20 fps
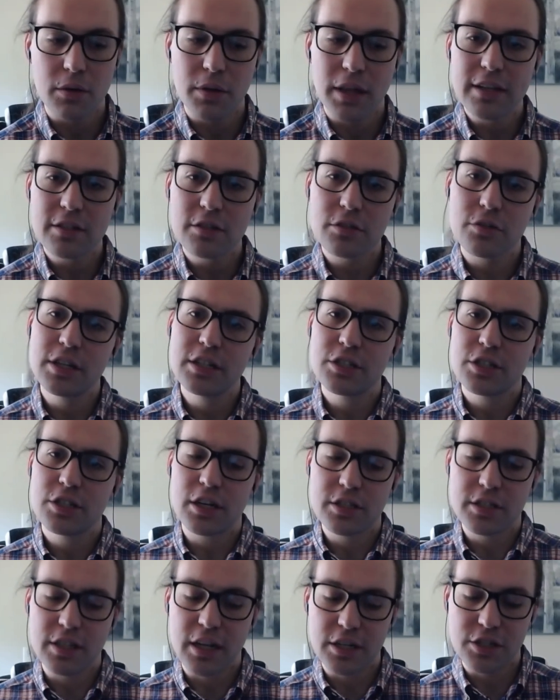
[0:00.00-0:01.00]
that screen share
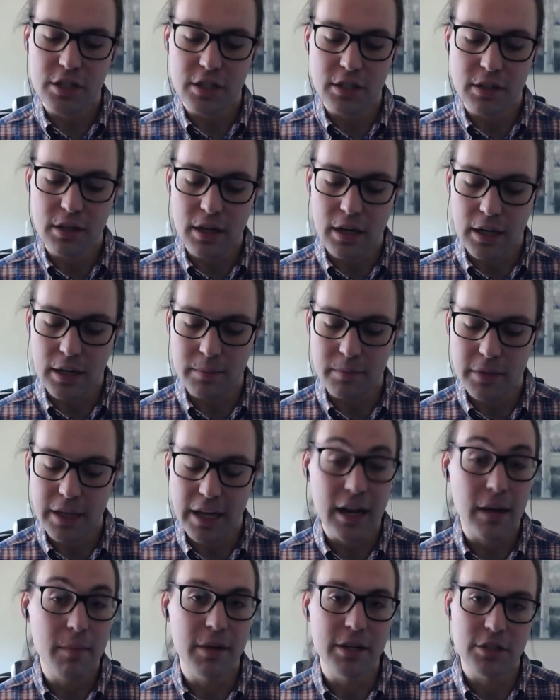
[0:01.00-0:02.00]
session, like
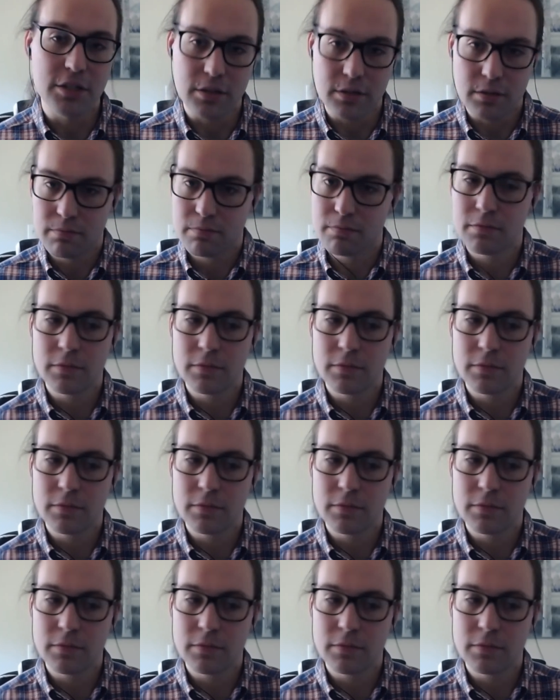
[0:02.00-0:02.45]
I mentioned,